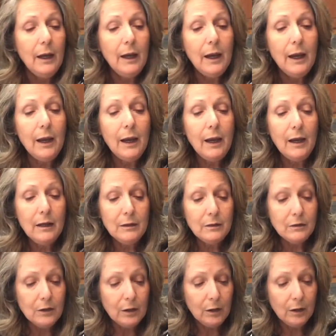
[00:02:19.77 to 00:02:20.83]

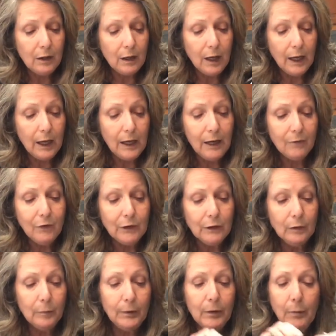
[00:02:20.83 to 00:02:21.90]
And I have a
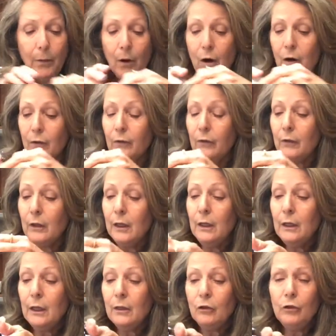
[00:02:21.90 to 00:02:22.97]
little bit of
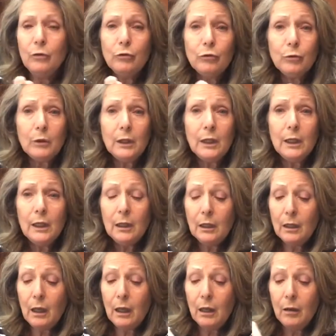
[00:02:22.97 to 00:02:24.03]
parsley, and usually
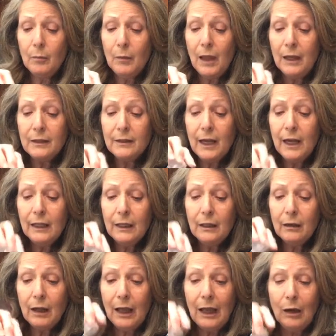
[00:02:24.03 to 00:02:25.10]
I take
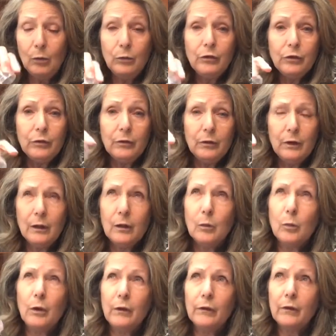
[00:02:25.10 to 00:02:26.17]
it out. There
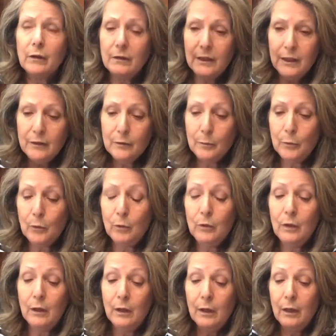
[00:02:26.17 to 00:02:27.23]
was a teaspoon,
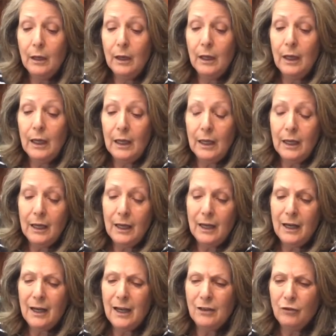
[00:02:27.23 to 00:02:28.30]

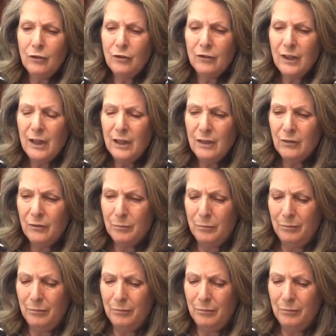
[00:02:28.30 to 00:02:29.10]
and I just kind of